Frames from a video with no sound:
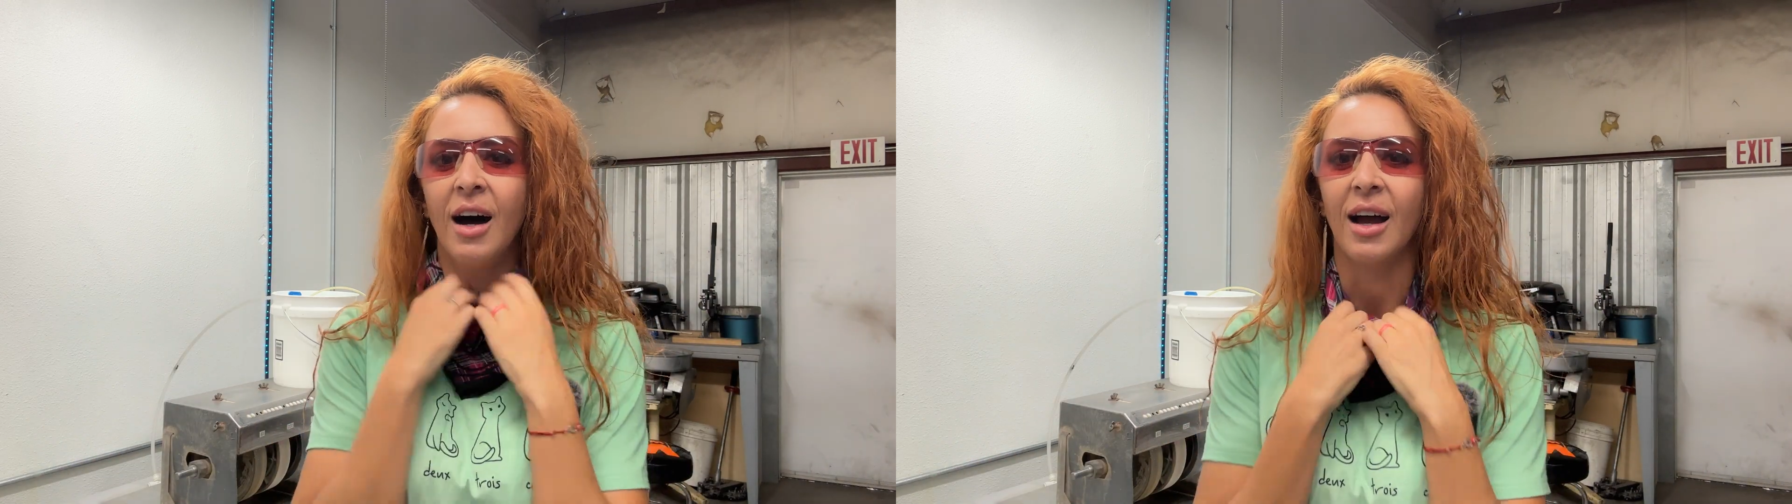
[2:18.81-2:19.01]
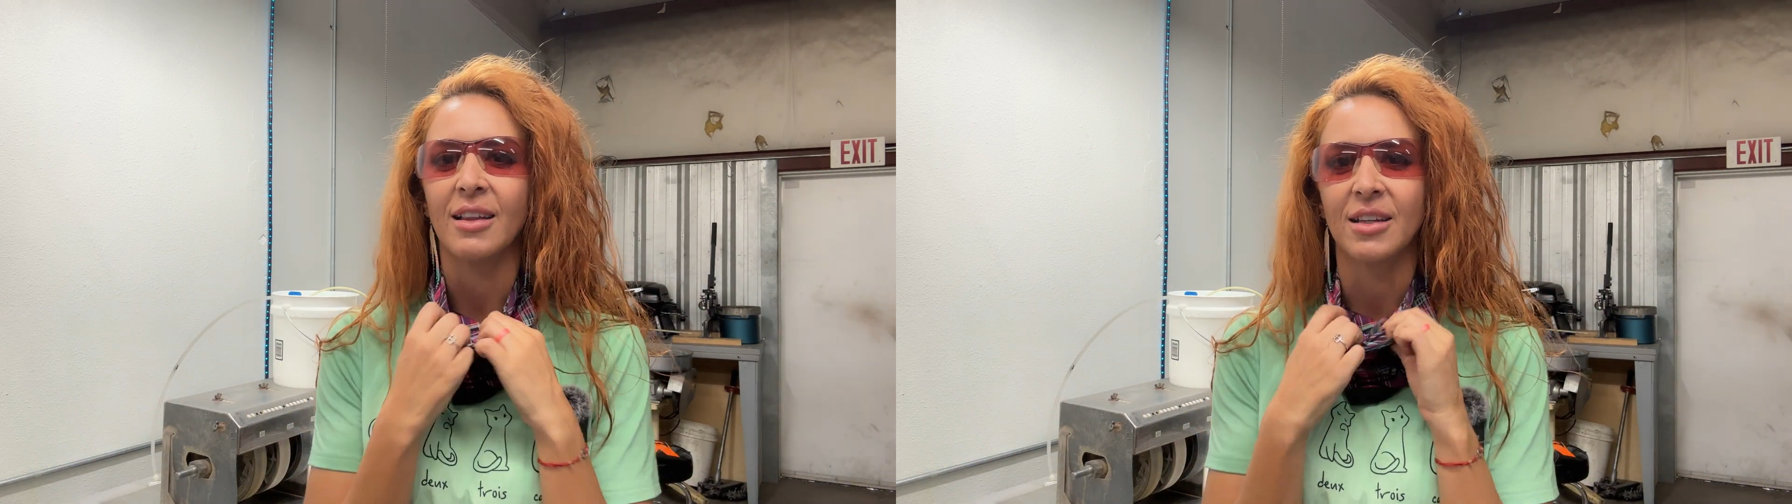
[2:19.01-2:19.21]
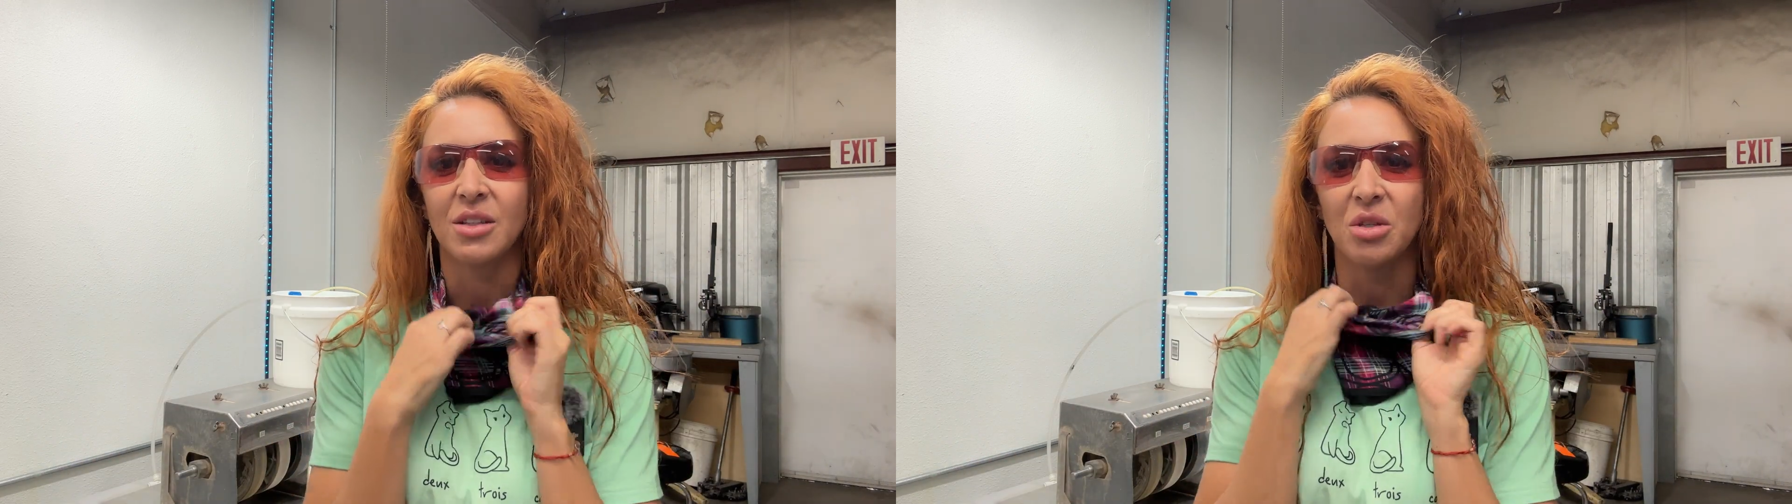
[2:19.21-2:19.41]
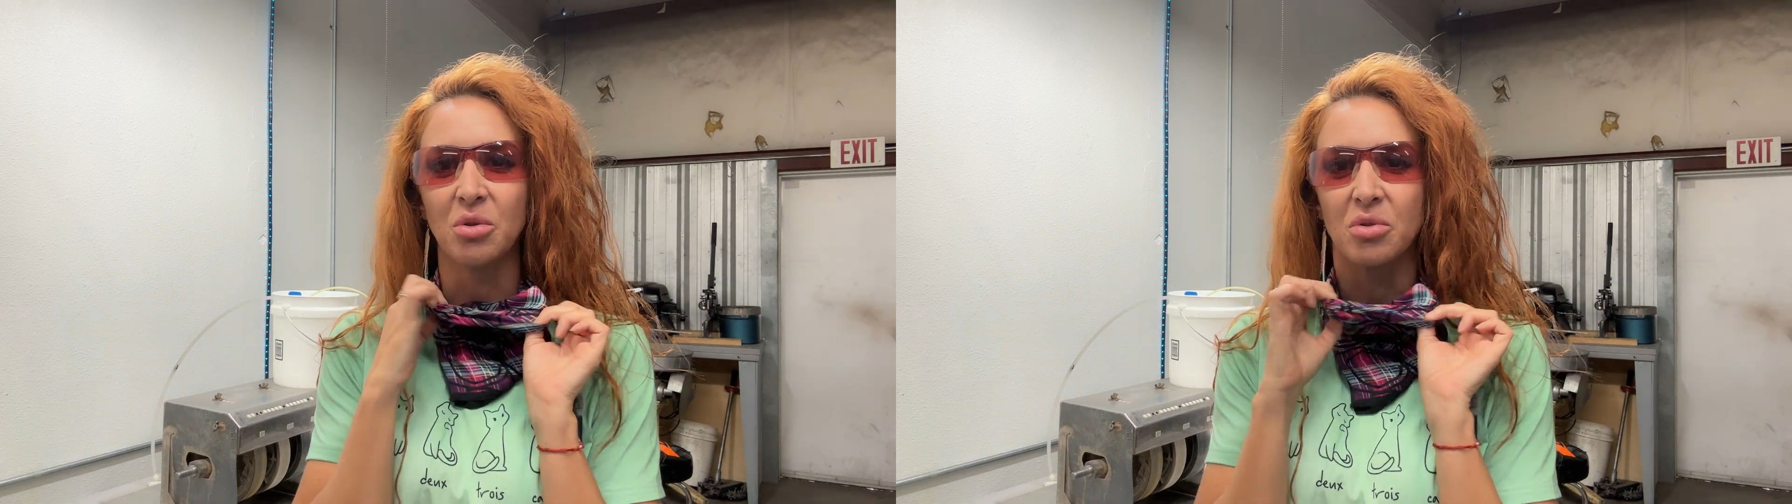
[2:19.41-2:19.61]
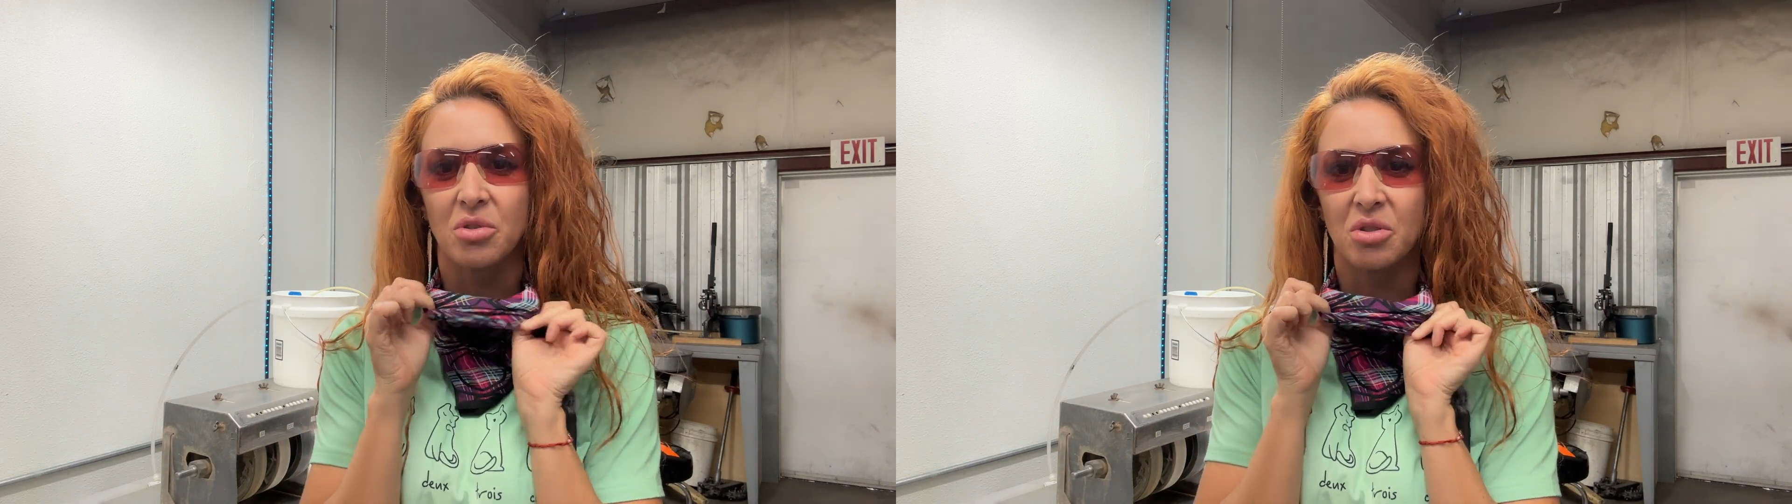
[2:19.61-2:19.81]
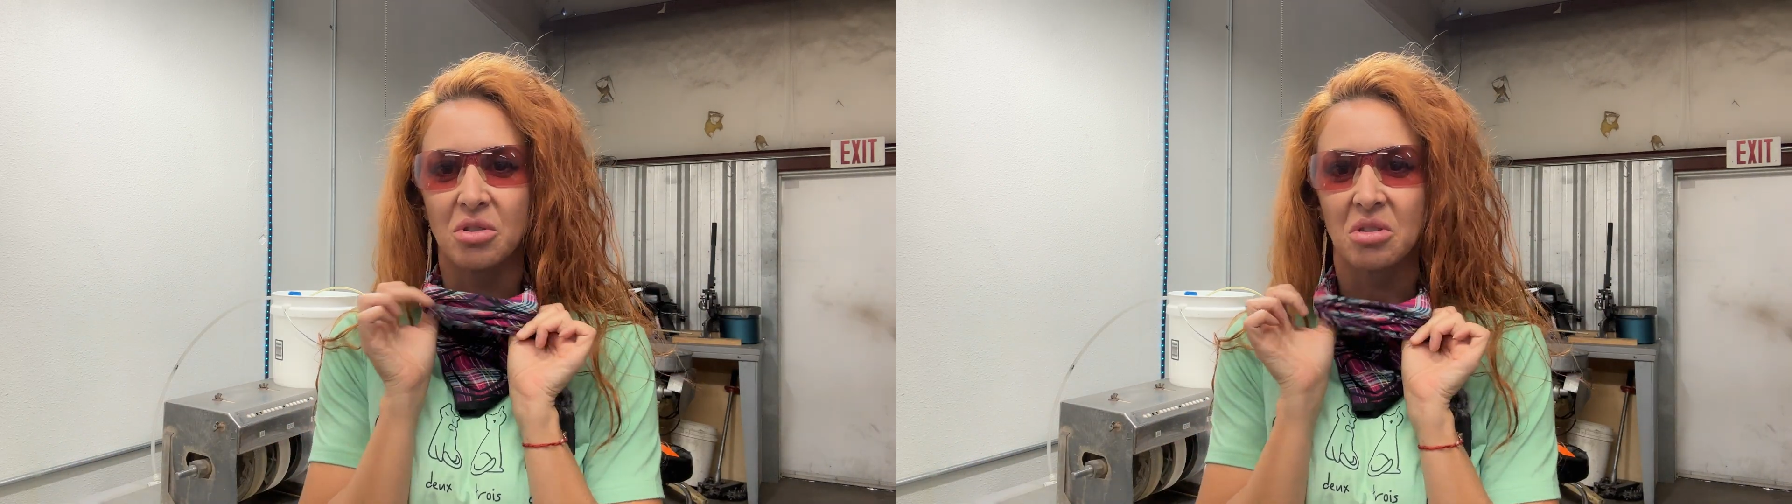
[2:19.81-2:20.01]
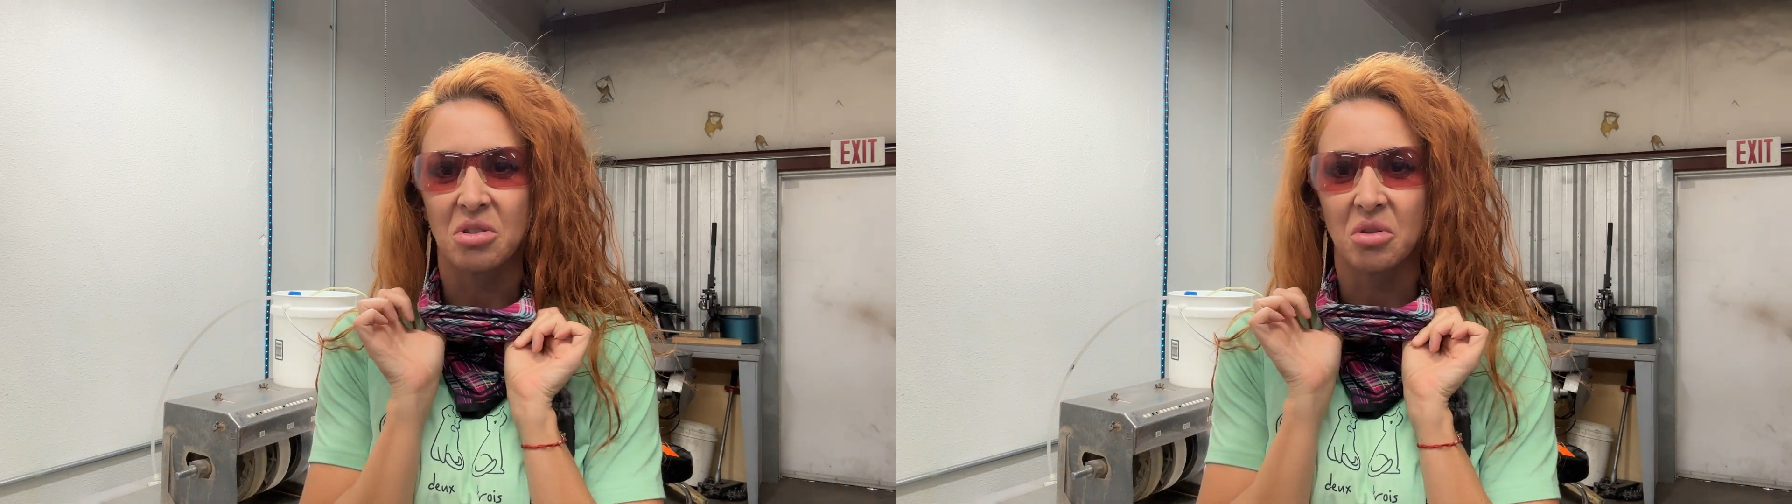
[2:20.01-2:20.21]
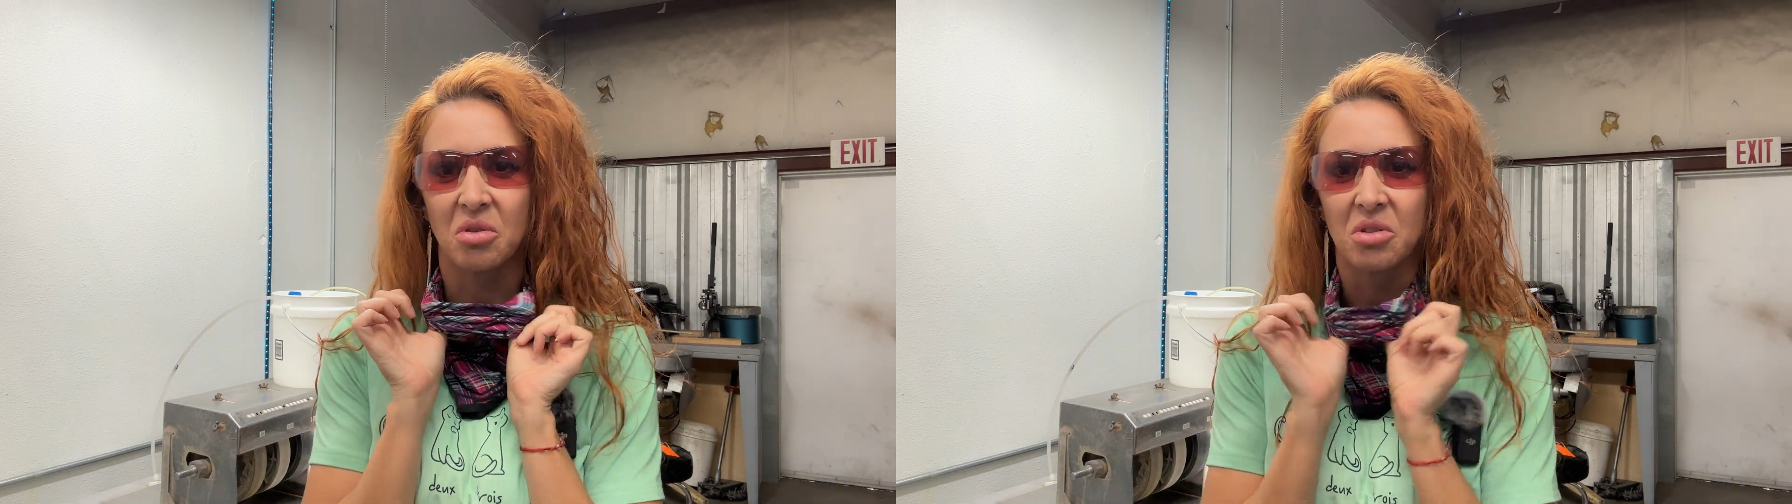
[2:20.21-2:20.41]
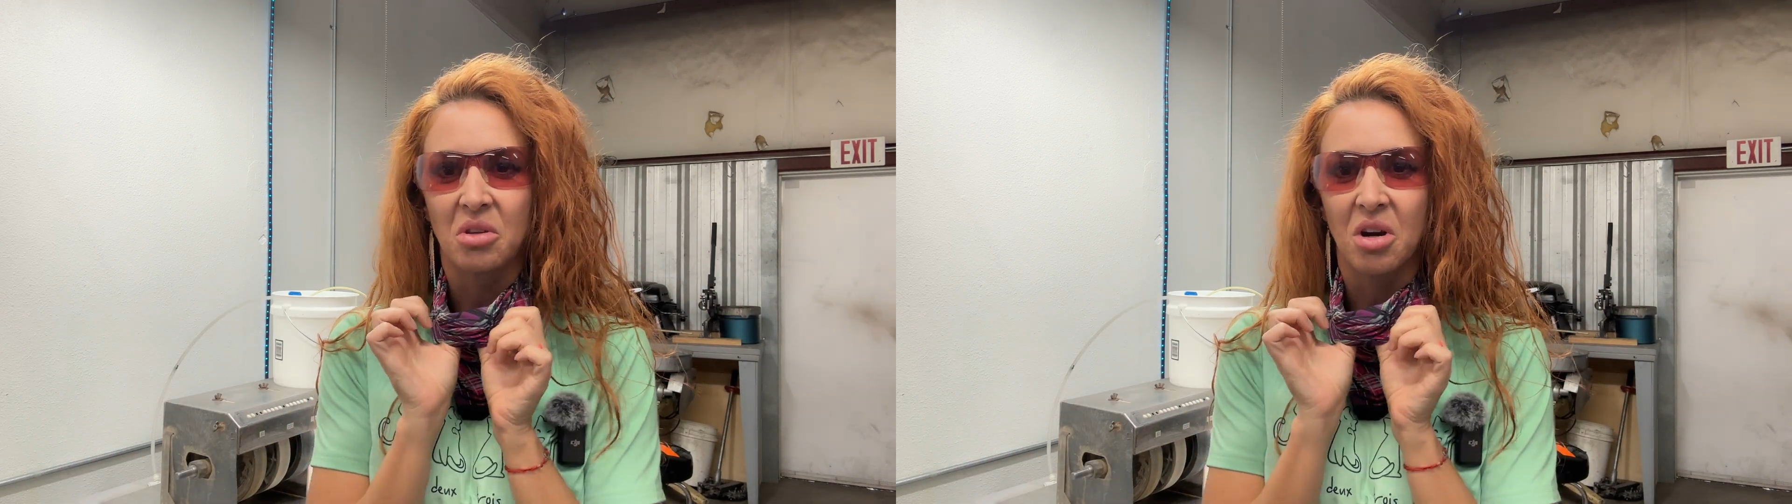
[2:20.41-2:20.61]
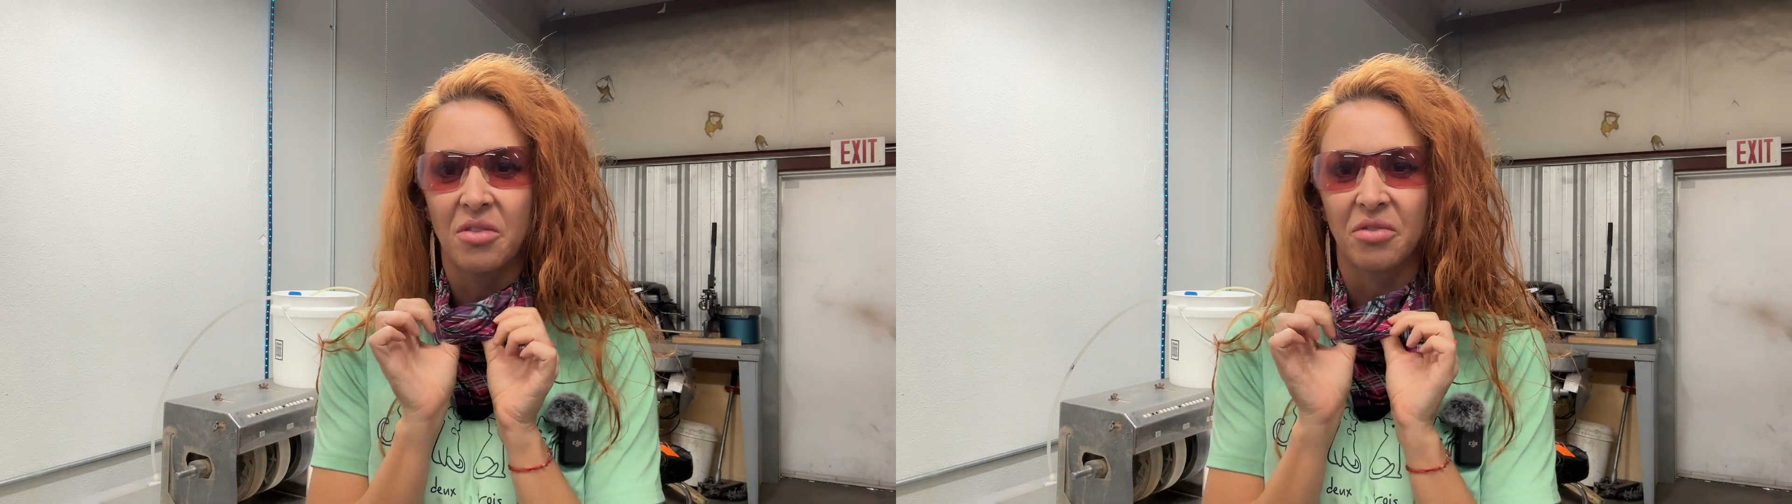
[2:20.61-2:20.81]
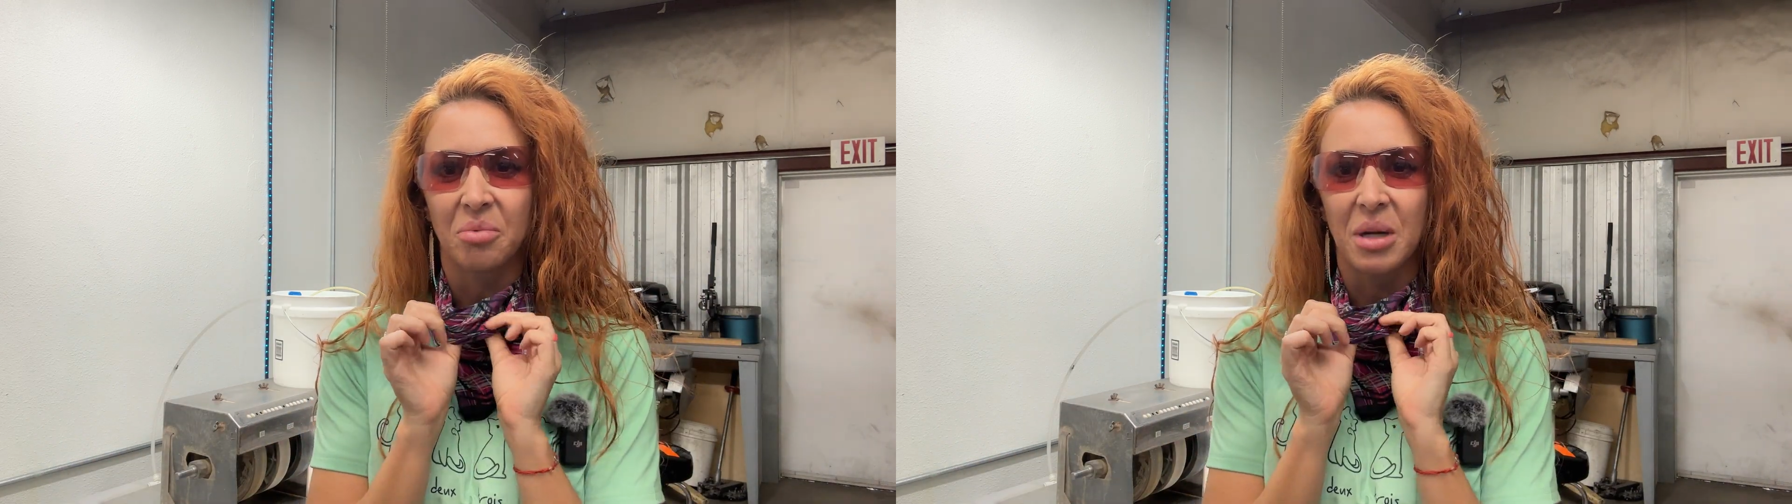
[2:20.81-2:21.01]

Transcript: I like to use just a silk scarf